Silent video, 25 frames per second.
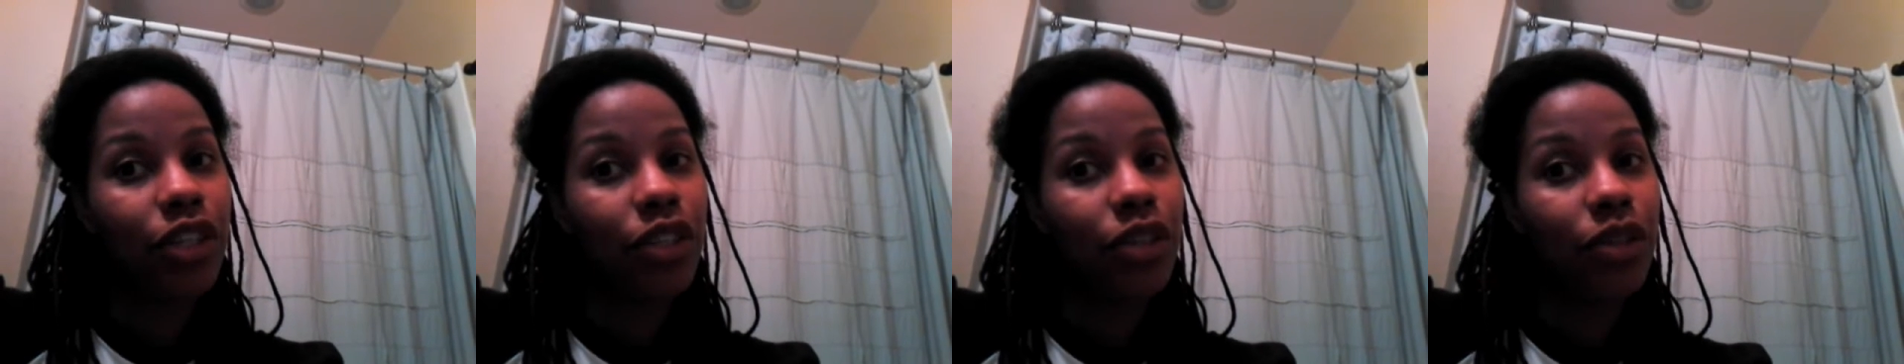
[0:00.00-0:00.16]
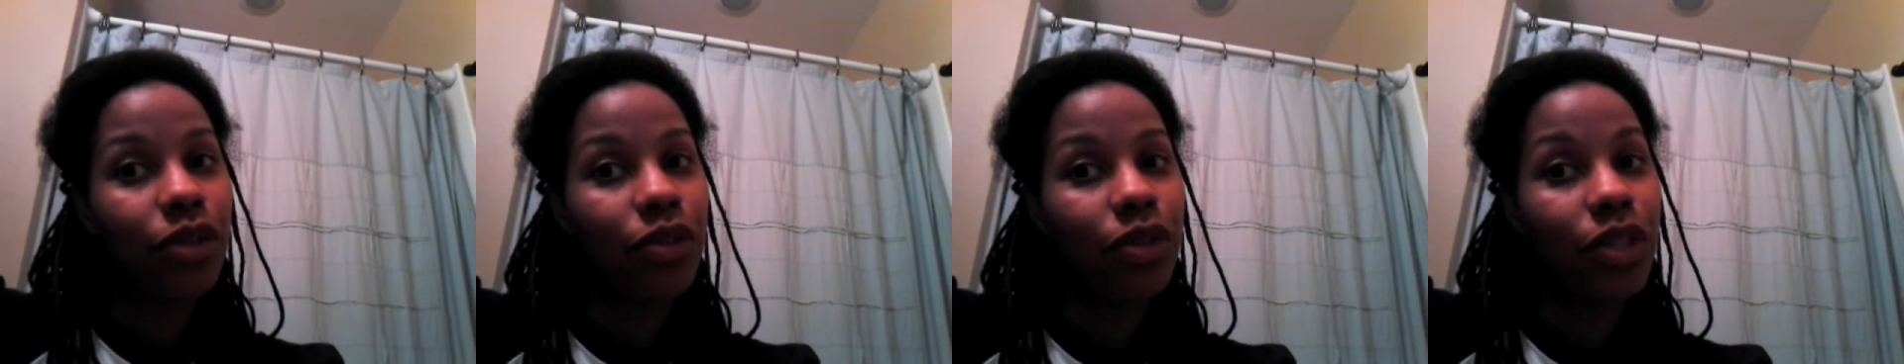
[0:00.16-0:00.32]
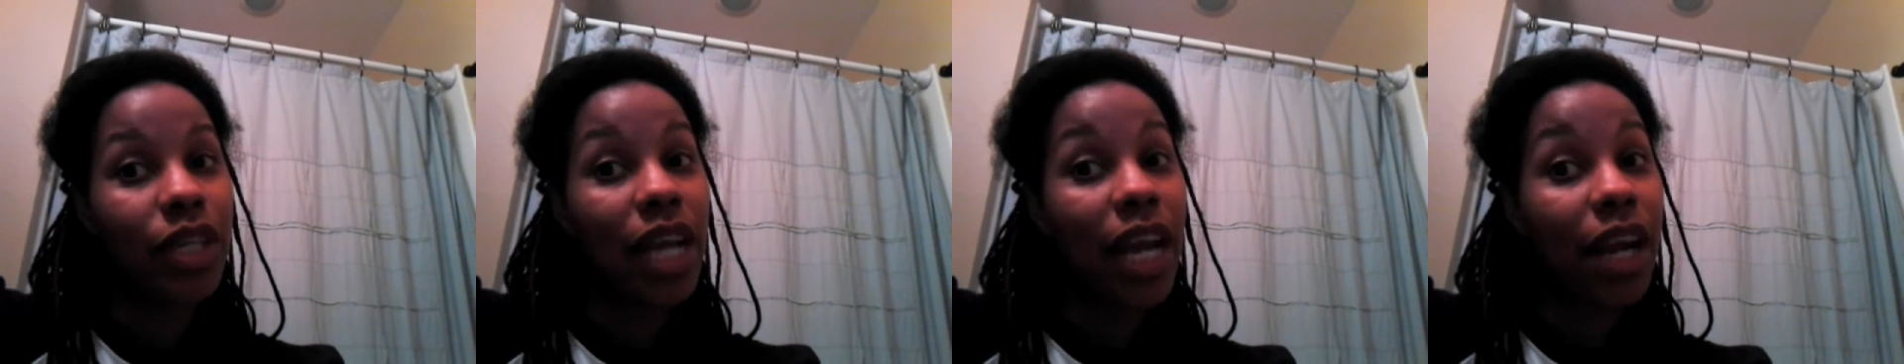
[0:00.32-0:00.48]

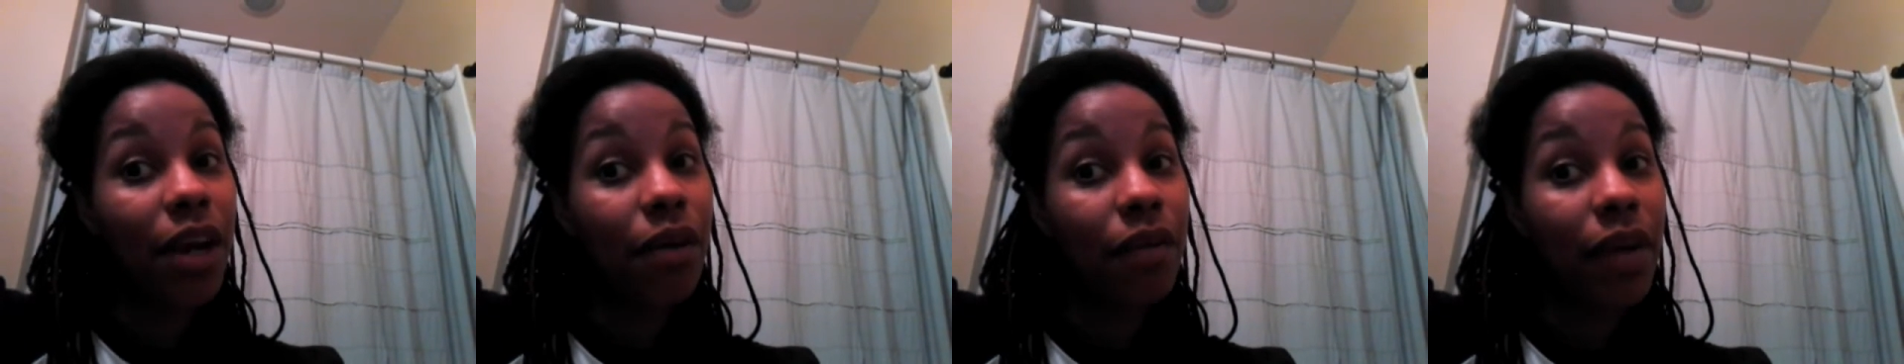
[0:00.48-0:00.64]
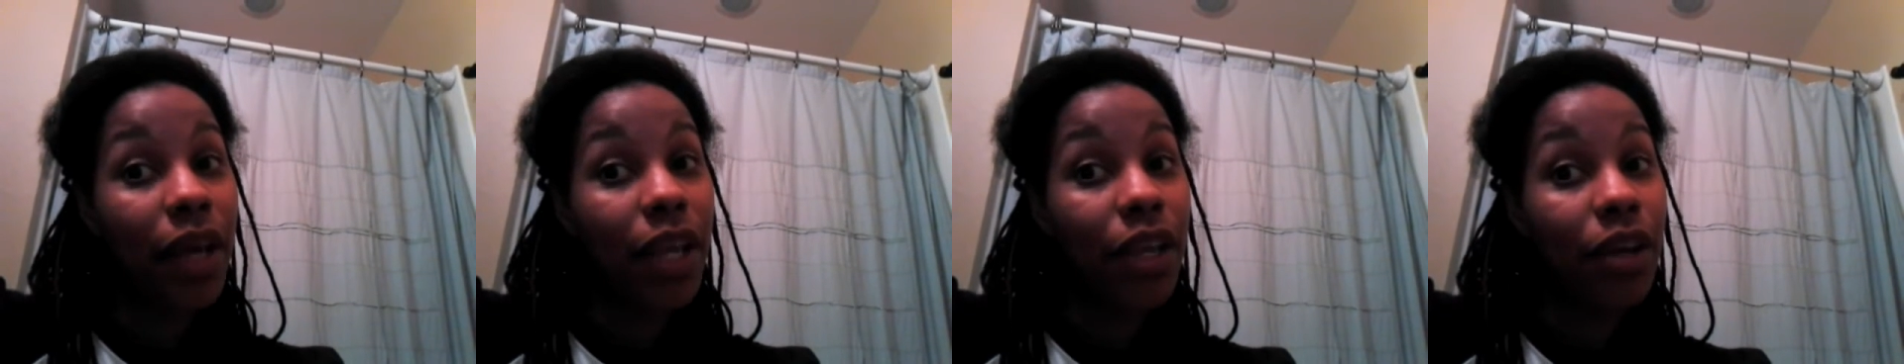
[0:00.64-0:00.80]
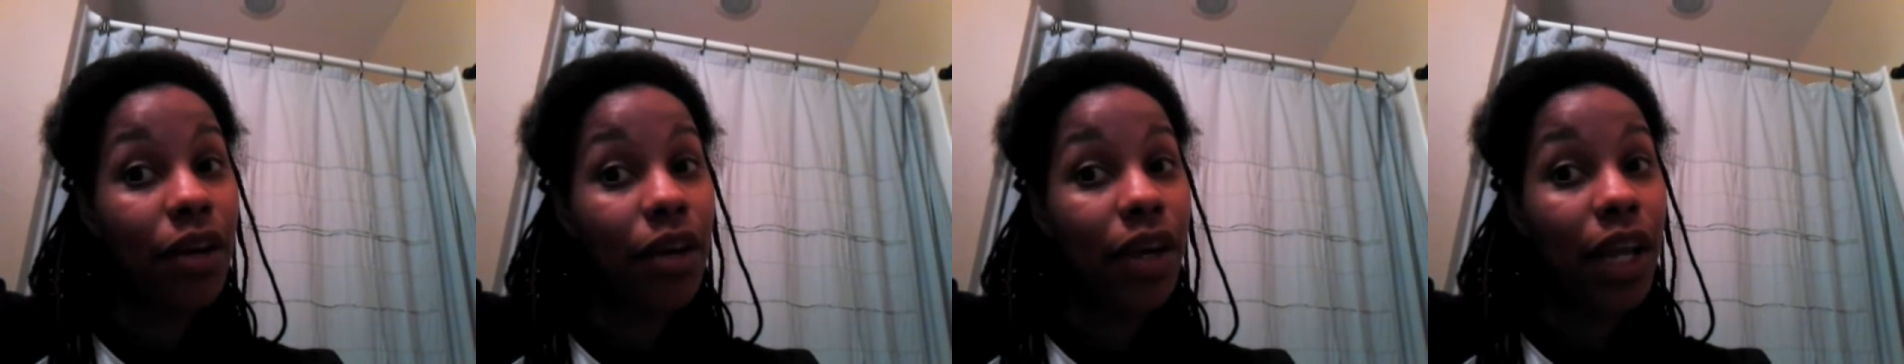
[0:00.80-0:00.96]
to
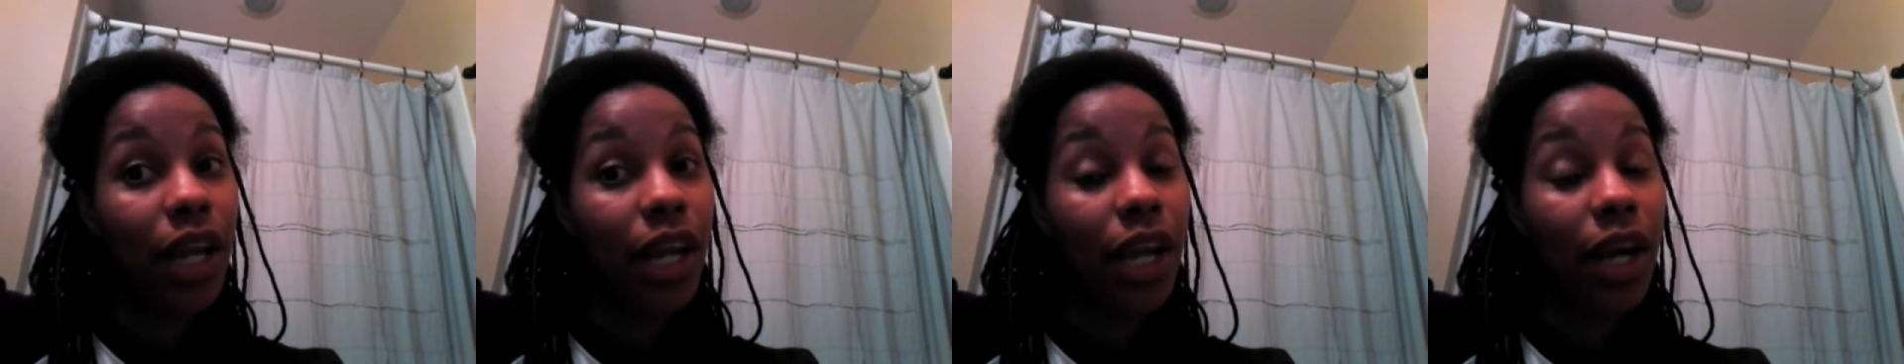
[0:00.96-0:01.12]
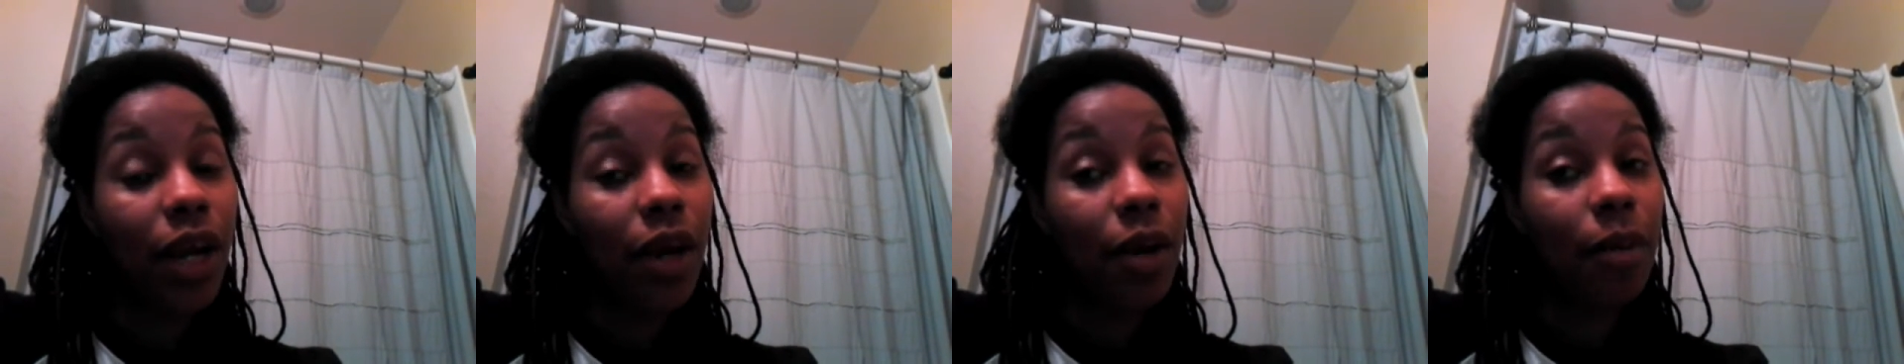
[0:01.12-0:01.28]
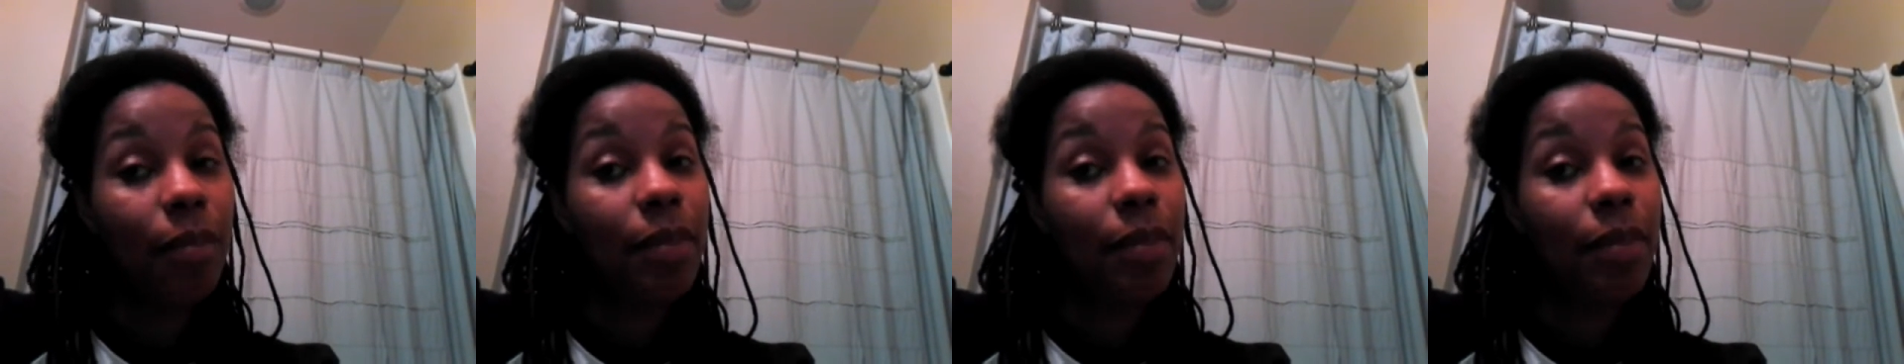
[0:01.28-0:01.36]
decorate your hair,